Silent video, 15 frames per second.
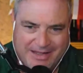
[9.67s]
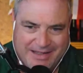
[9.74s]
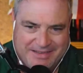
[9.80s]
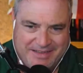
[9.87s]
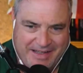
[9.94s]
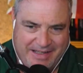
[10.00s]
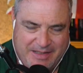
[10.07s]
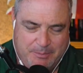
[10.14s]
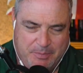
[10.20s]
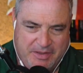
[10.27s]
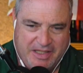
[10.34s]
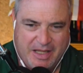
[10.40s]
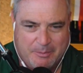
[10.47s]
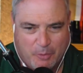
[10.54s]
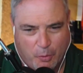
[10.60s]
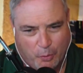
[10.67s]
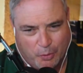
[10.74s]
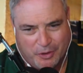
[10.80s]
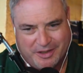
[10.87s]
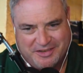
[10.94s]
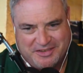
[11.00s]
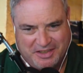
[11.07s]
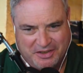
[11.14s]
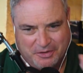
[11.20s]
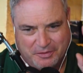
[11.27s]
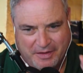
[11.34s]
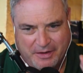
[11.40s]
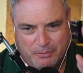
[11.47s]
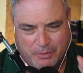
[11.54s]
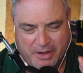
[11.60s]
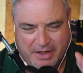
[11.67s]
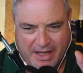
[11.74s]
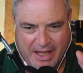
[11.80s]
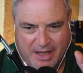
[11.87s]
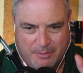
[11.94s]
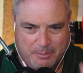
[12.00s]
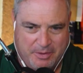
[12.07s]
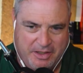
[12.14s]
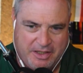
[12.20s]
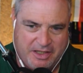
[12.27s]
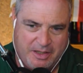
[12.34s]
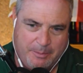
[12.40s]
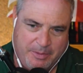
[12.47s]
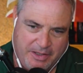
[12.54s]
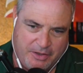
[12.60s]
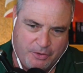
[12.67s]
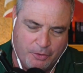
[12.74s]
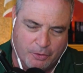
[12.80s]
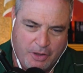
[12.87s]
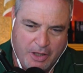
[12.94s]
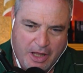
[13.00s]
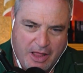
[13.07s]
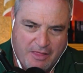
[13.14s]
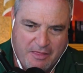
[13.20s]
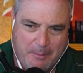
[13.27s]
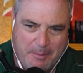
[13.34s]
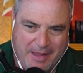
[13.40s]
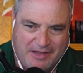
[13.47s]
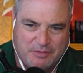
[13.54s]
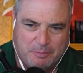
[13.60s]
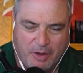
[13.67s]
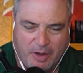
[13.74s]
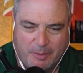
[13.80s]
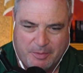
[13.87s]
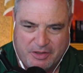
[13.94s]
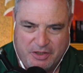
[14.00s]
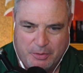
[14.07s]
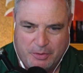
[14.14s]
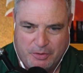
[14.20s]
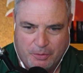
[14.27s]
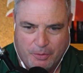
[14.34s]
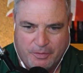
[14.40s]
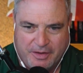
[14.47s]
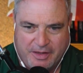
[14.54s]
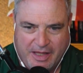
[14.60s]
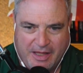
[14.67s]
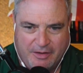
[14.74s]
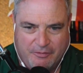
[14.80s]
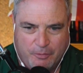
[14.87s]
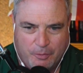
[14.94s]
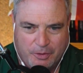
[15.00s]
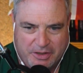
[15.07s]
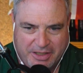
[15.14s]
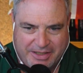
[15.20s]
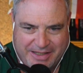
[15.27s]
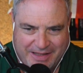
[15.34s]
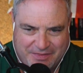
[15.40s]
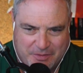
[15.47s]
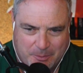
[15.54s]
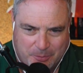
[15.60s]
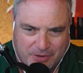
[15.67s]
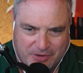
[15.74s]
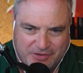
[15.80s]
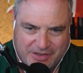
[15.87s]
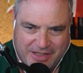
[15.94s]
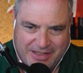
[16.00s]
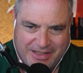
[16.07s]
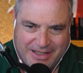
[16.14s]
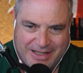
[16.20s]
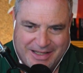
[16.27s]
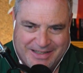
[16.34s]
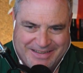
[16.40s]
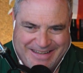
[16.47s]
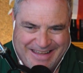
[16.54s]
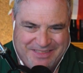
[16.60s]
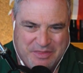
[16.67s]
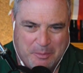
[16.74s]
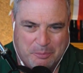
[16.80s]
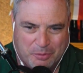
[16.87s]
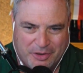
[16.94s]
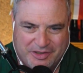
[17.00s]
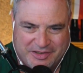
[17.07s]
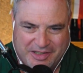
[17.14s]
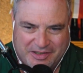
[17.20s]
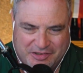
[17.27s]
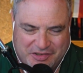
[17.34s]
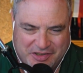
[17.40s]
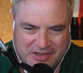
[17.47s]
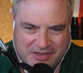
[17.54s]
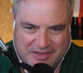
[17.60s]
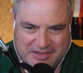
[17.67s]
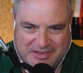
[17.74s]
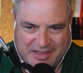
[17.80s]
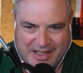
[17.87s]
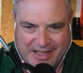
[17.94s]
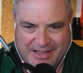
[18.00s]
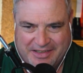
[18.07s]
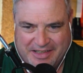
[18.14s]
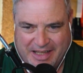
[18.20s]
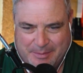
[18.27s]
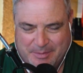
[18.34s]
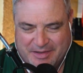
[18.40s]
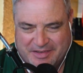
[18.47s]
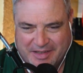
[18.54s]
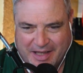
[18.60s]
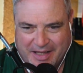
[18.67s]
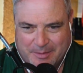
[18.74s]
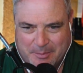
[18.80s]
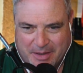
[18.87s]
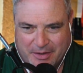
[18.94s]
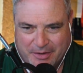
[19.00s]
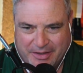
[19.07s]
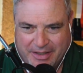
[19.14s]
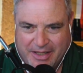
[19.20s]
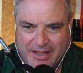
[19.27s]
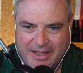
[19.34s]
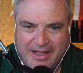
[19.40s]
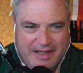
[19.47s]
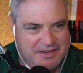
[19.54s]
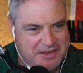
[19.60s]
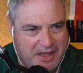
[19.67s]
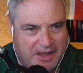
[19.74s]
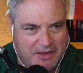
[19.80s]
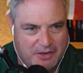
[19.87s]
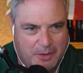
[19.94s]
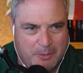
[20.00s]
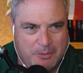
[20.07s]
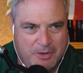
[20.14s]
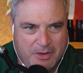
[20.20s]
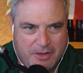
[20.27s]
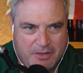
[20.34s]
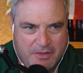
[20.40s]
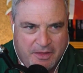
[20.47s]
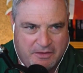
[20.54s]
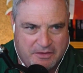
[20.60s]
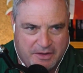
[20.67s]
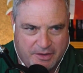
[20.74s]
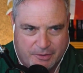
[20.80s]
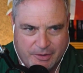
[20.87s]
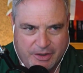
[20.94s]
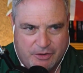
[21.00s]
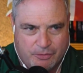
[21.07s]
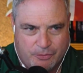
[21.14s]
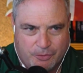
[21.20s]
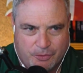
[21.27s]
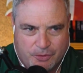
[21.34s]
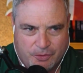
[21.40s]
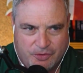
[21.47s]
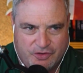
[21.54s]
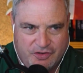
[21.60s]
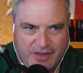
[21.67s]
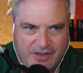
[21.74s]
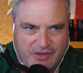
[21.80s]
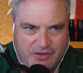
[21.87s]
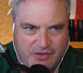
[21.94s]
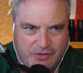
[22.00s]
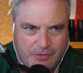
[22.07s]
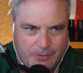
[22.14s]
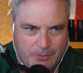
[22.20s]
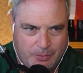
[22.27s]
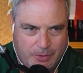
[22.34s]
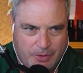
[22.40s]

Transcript: to 8 p.m. or until they run out. Pig in a Pickle, the best barbecue in Northern California. Get the brisket. Get the brisket chili. Say hi to Damon. Say hi to Mary. And tell them that Larry Kruger sent you.